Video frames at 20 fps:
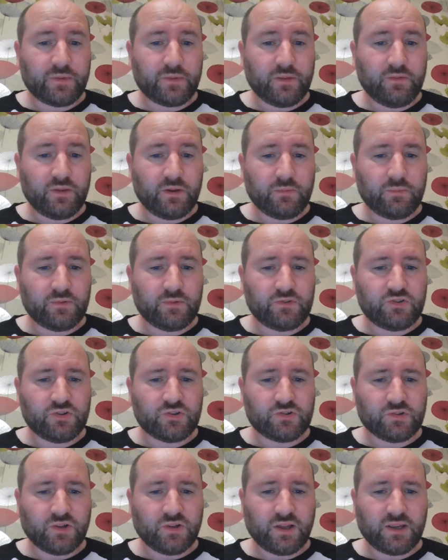that was
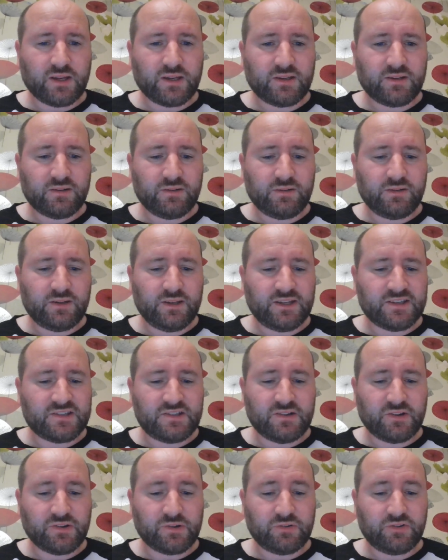just like, it's
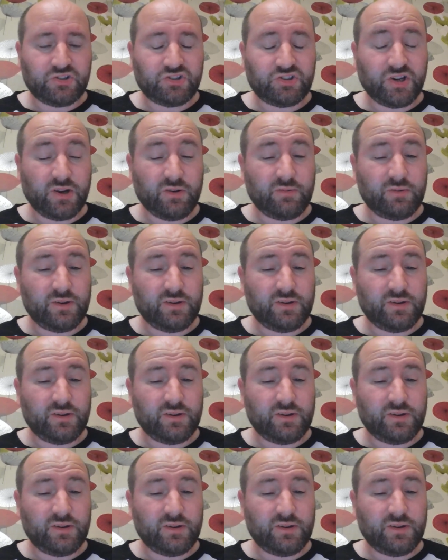not a good show.